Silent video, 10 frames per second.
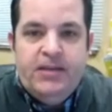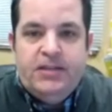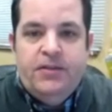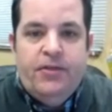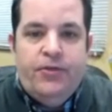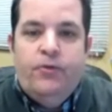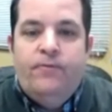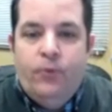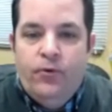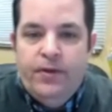on the
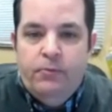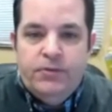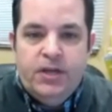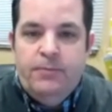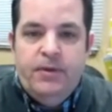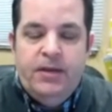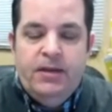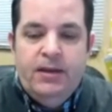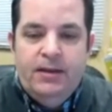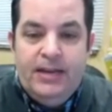3rd floor that was going to
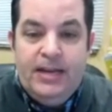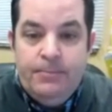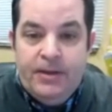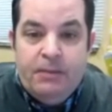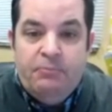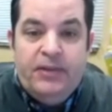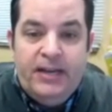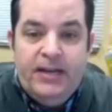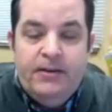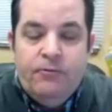be needed to be
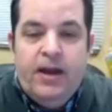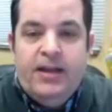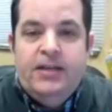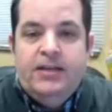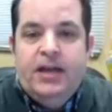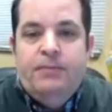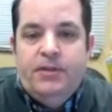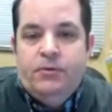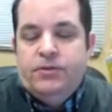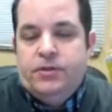completed and ready and done,
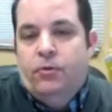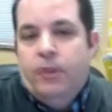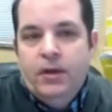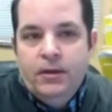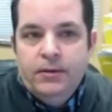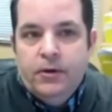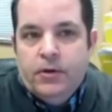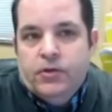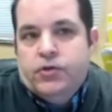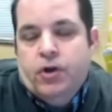but there was still
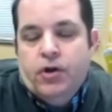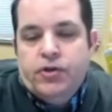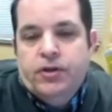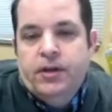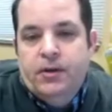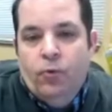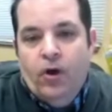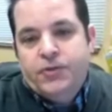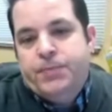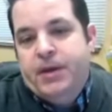construction and
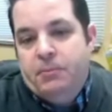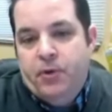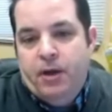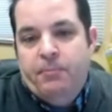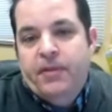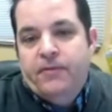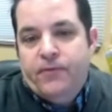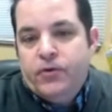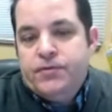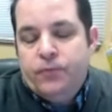walls being put up on the
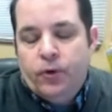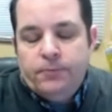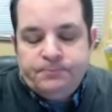1st floor.